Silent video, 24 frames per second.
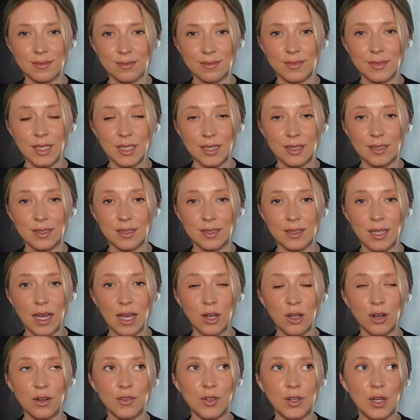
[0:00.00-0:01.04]
Yeah. A
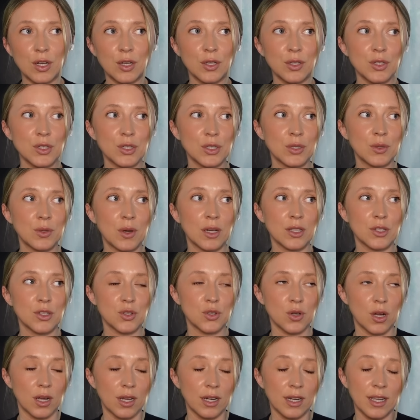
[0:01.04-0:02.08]
lot of girls who are
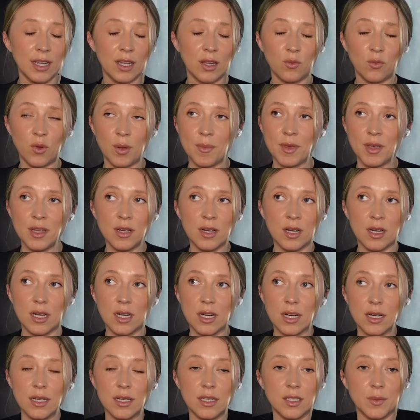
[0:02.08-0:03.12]
struggling and women
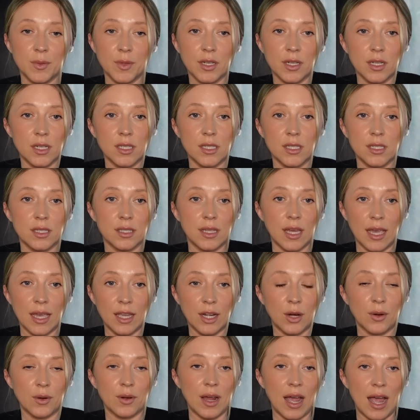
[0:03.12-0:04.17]
are, it's because they
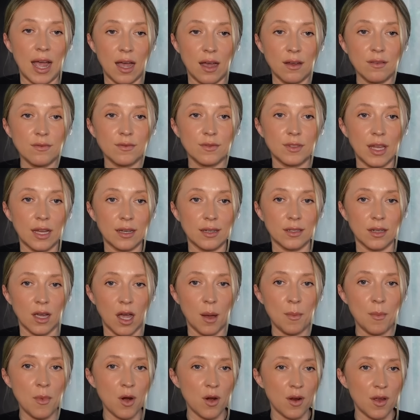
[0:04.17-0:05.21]
don't have that
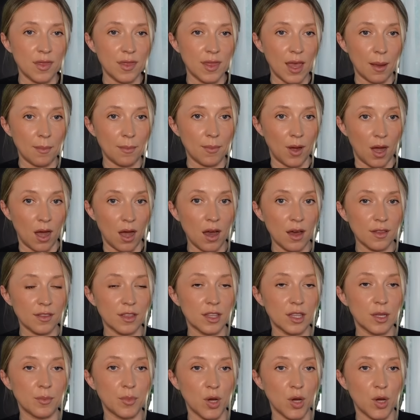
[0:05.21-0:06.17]
Dharma and that path and the